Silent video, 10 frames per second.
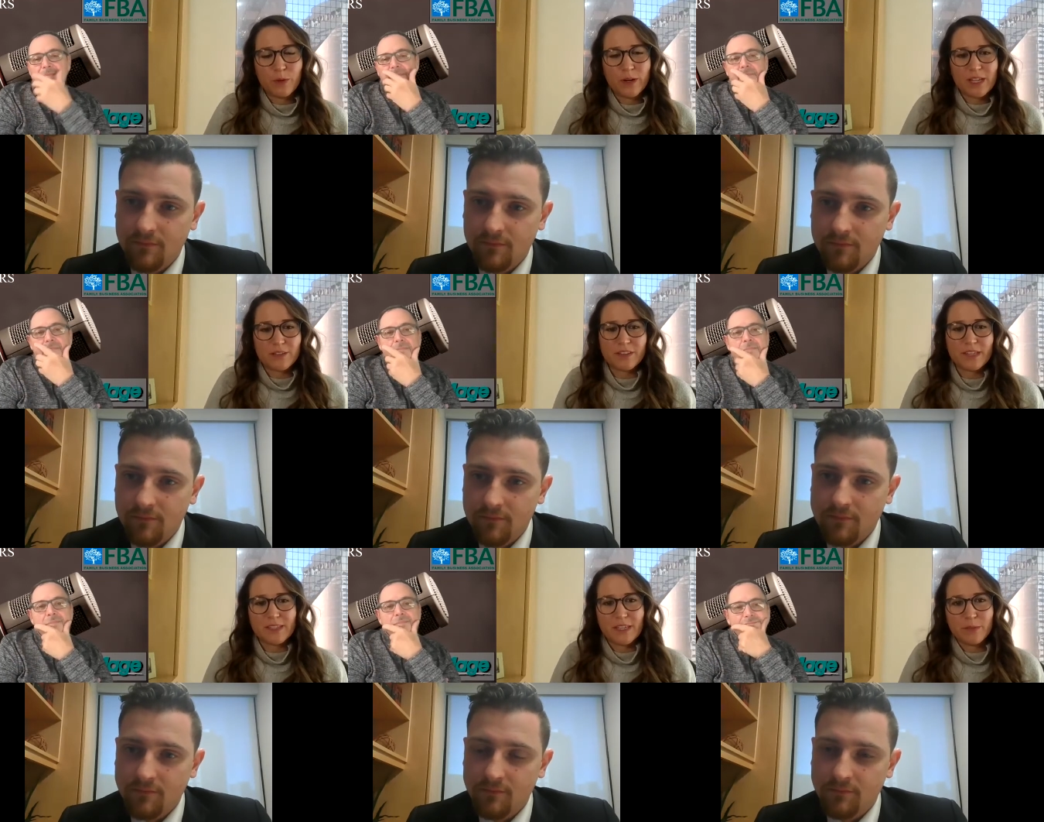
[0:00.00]
Speaker 1: one other
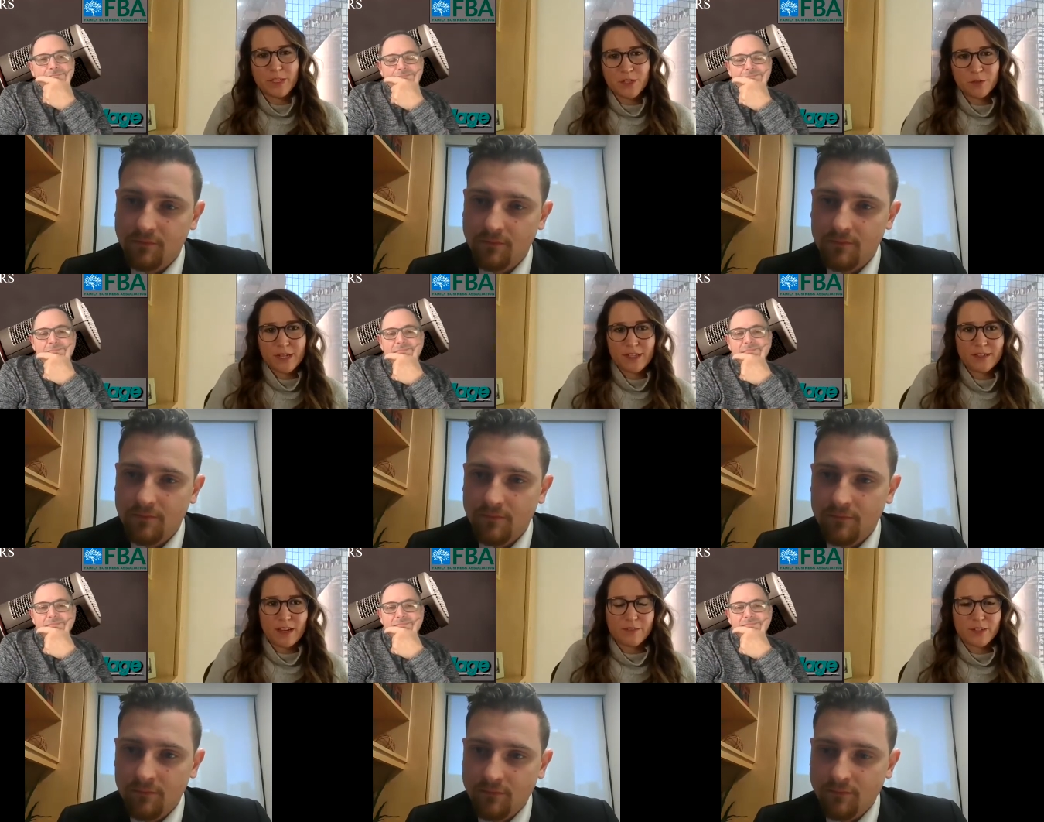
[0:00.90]
thing they've been
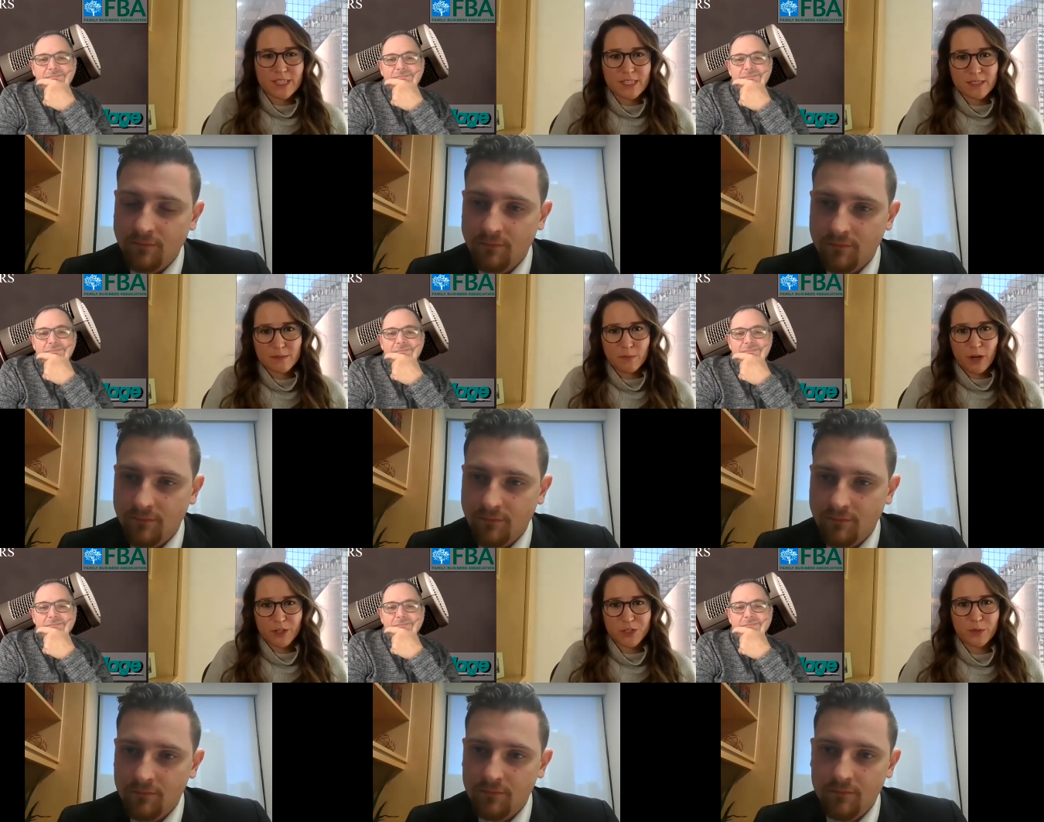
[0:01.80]
doing ever since
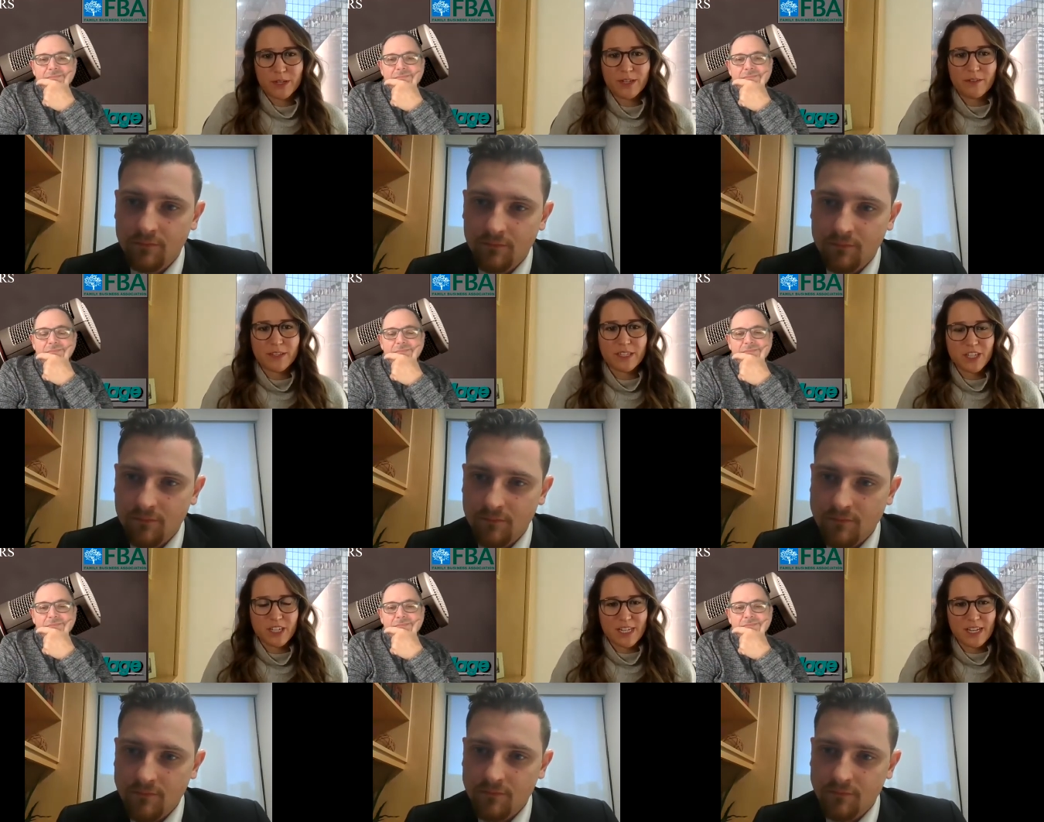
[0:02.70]
March, when everything
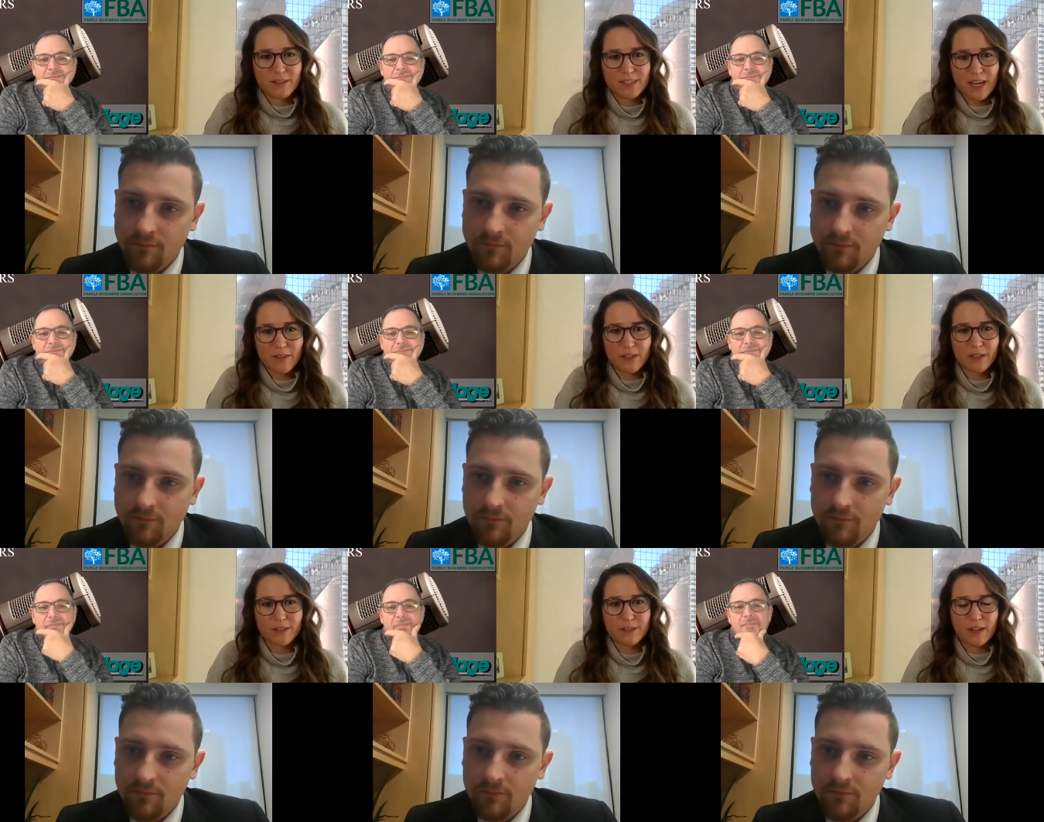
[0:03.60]
shut down, is
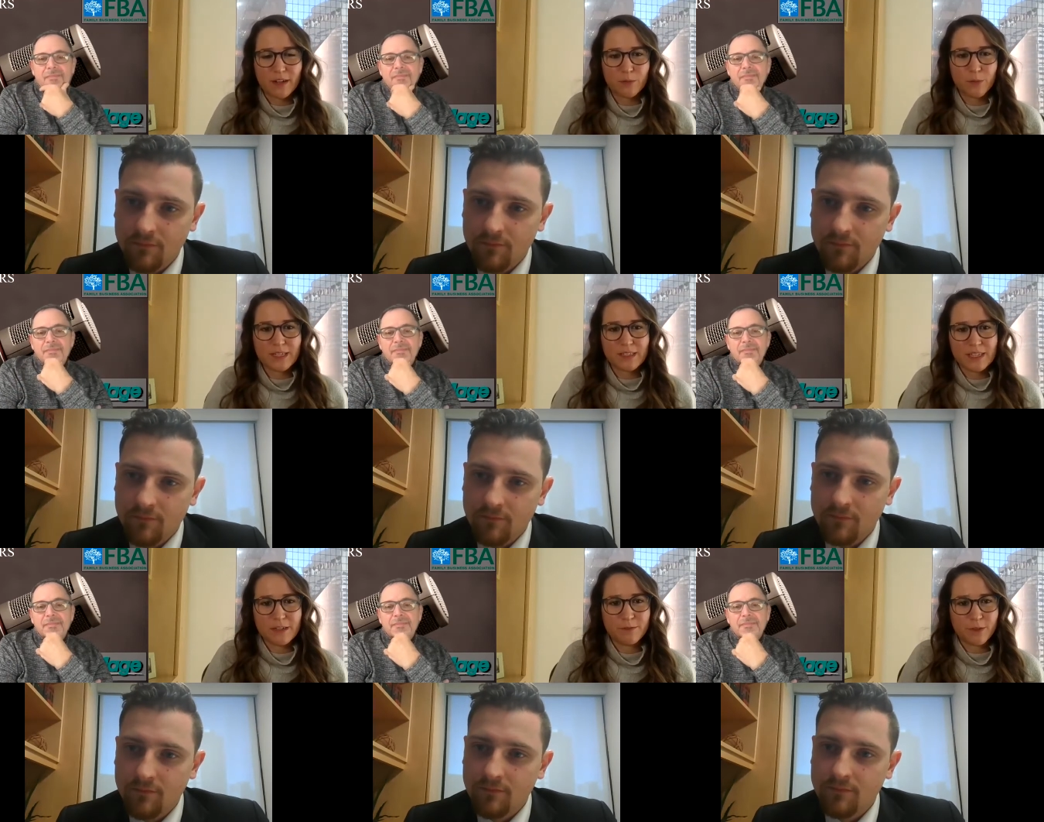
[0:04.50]
having a
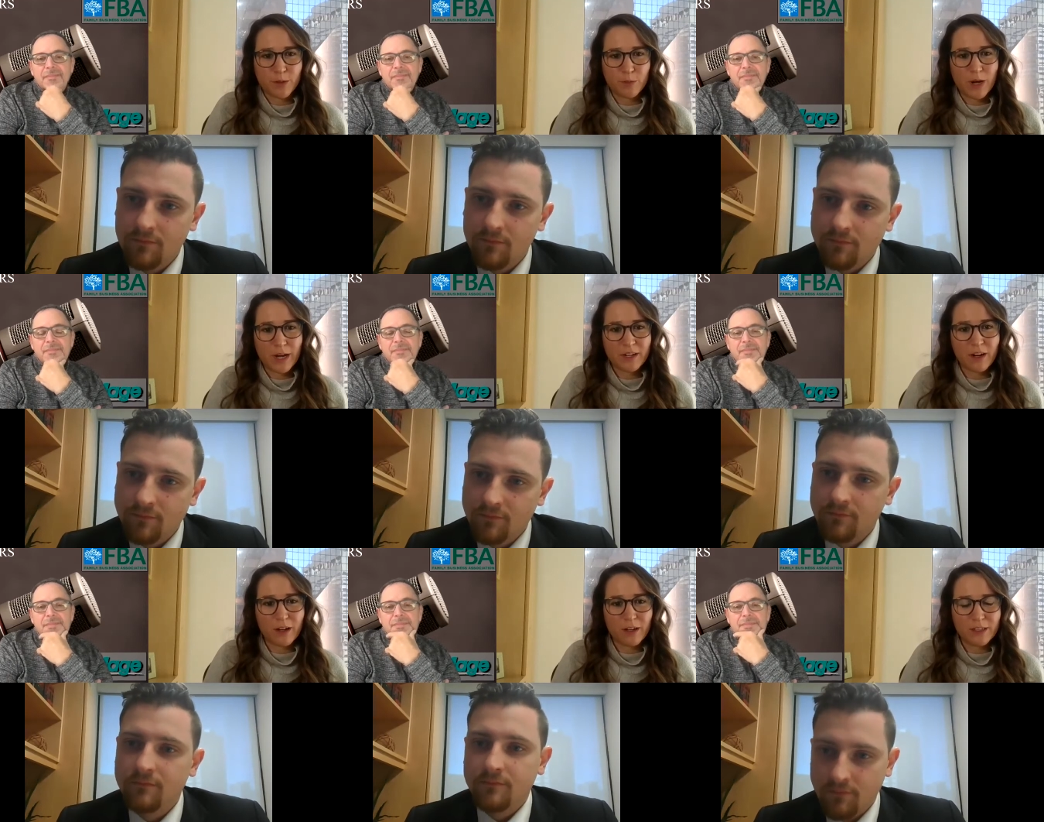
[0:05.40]
weekly firm-wide
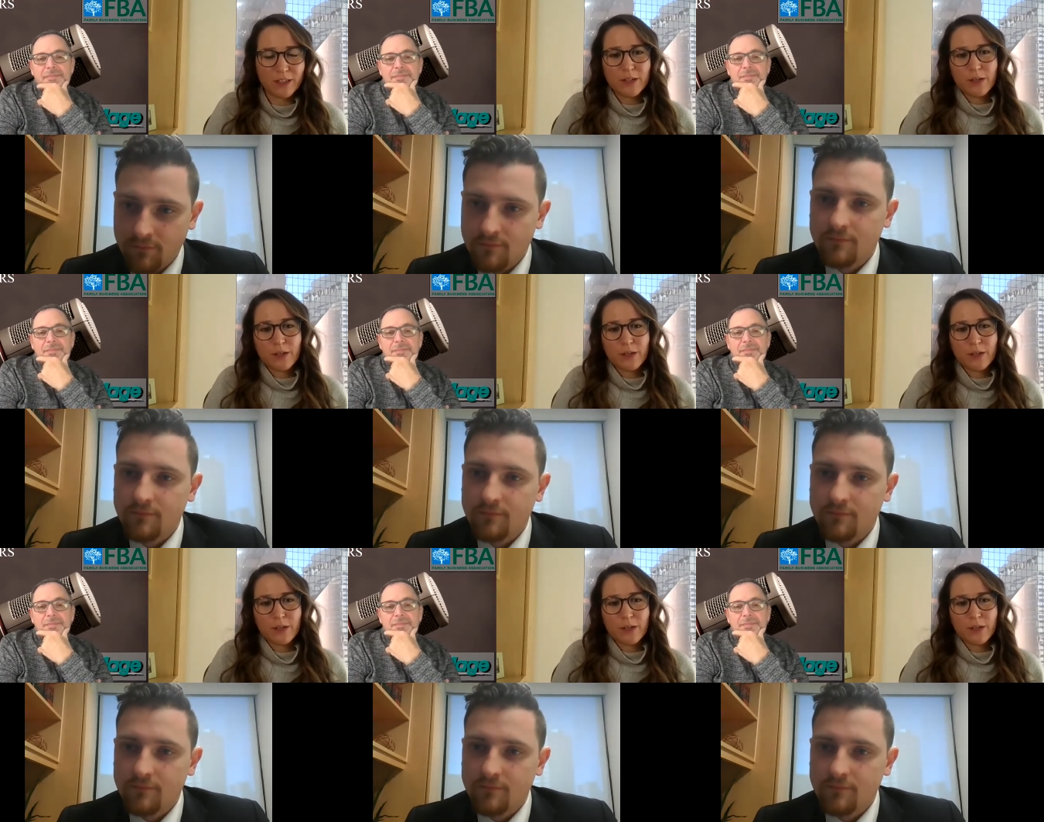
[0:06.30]
call,